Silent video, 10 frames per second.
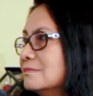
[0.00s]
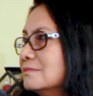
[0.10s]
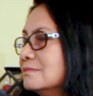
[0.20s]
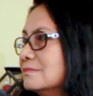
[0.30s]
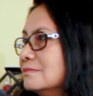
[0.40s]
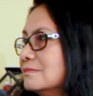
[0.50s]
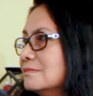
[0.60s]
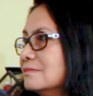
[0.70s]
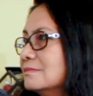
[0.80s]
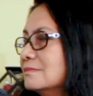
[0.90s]

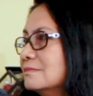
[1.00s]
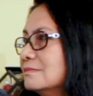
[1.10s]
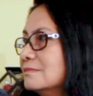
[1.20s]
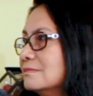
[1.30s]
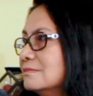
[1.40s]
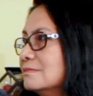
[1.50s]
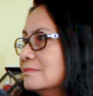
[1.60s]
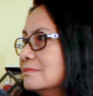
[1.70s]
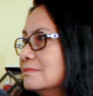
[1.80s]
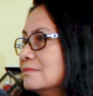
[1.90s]

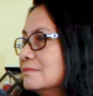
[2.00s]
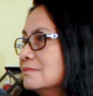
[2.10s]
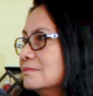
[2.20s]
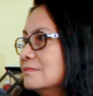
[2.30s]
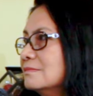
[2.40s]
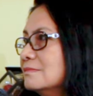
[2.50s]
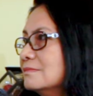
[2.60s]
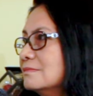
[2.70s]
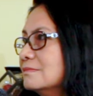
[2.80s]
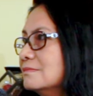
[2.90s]

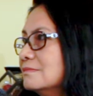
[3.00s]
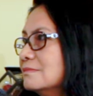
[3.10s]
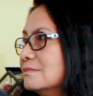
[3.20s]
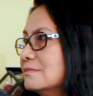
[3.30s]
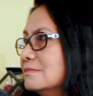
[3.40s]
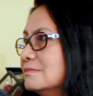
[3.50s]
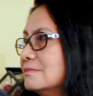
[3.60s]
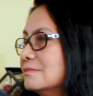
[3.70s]
(not speaking)